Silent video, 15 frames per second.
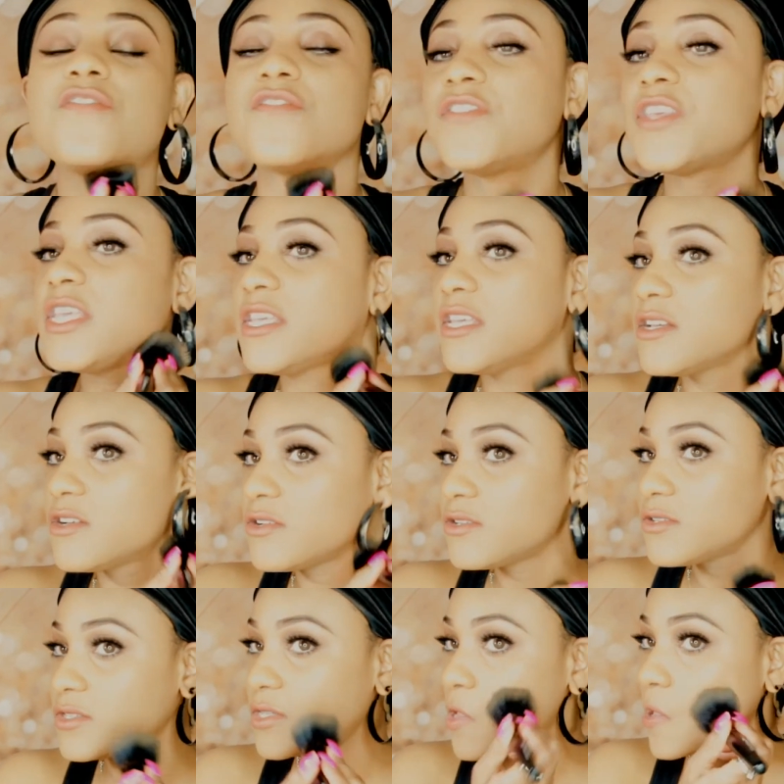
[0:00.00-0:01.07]
it
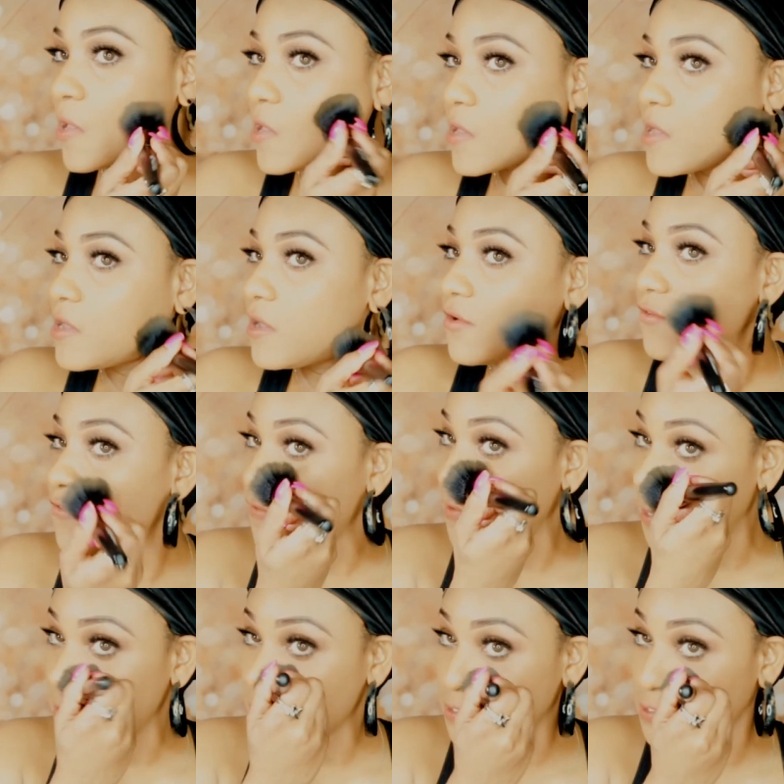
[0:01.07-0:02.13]
feels.
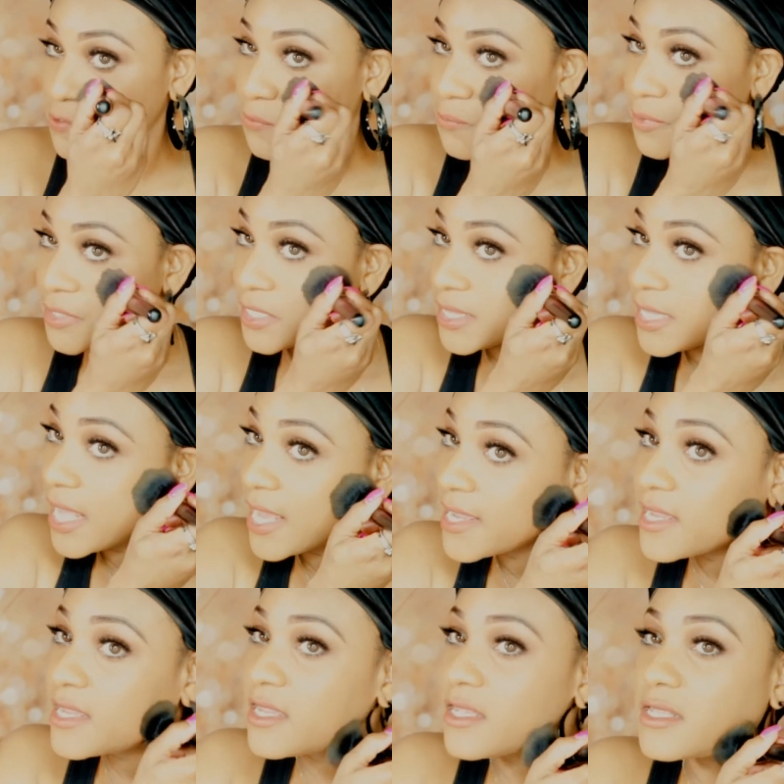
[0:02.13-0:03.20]
Feels super
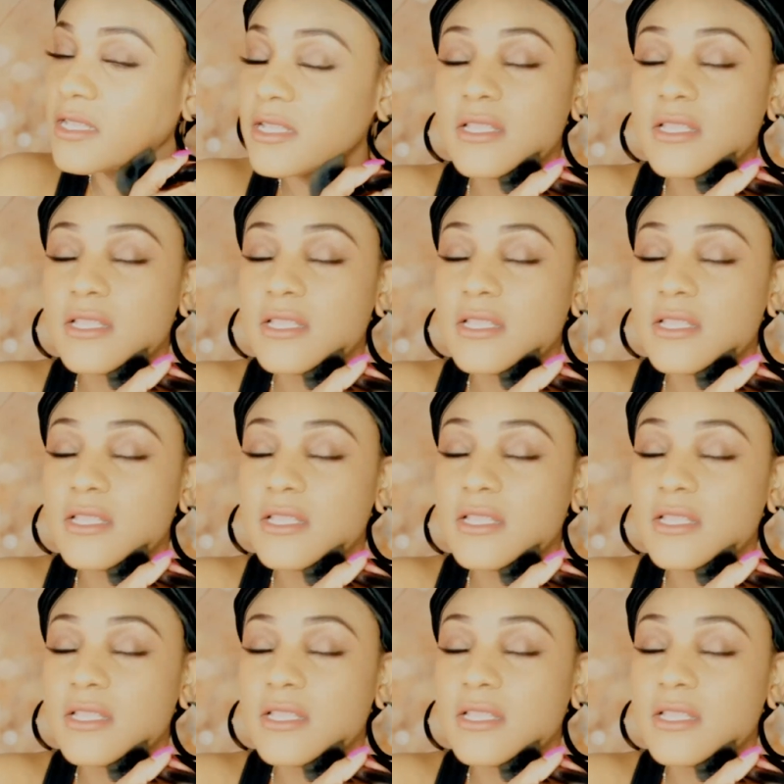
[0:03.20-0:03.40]
light.